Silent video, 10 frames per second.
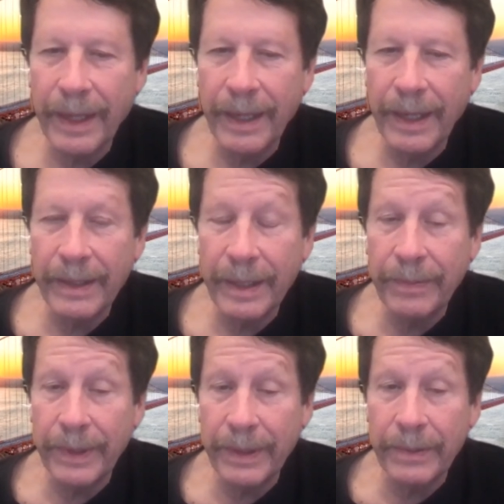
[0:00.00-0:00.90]
uh, if
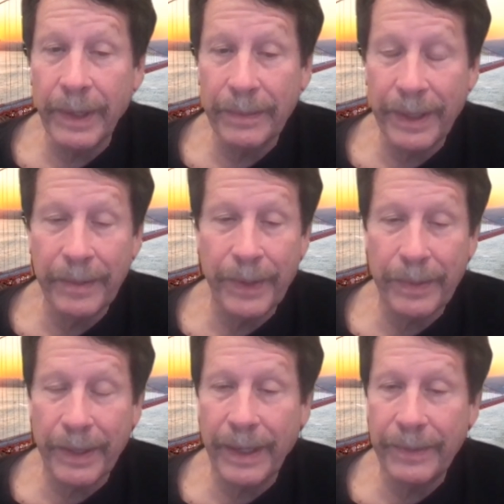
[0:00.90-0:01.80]
we do what many
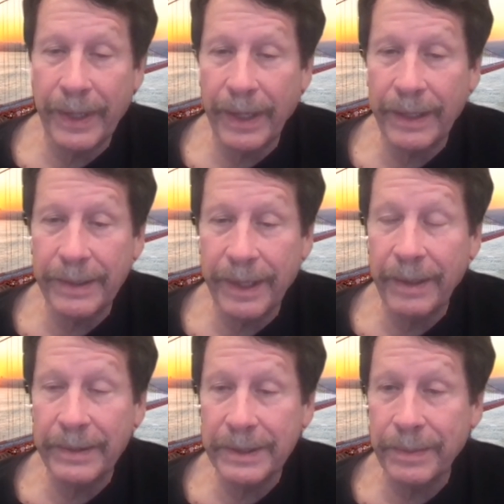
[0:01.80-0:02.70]
people advocated today,
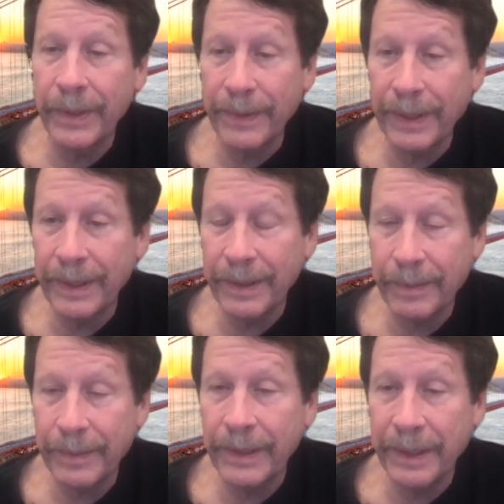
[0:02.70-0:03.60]
which is move into the
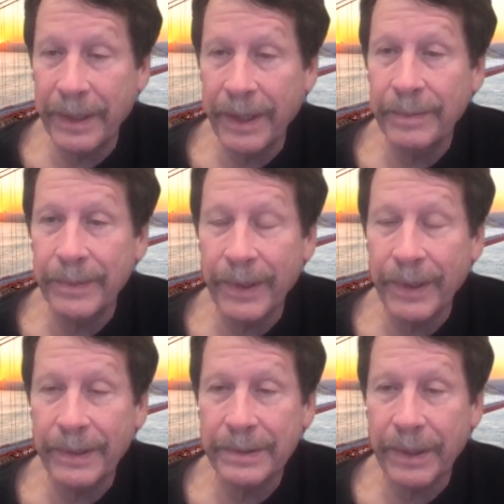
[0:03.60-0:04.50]
community and give more
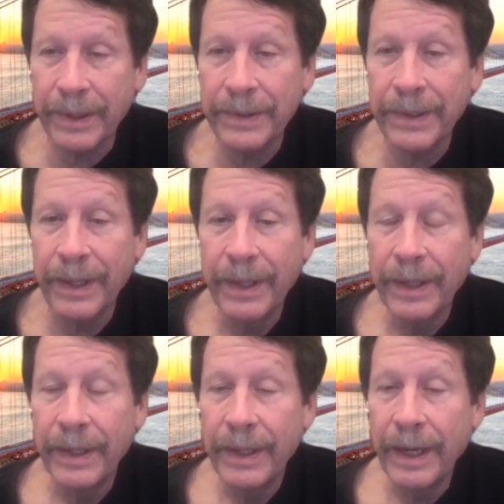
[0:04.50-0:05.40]
control
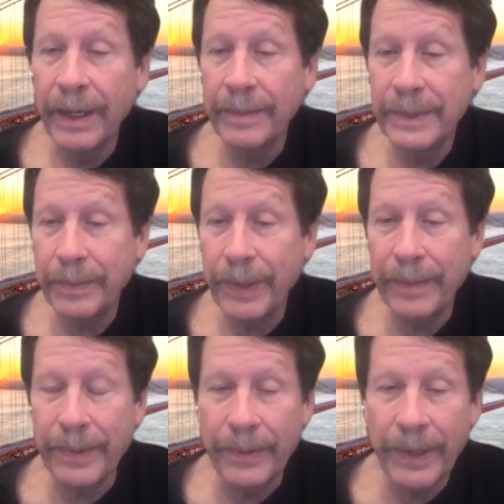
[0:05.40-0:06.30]
um, to people.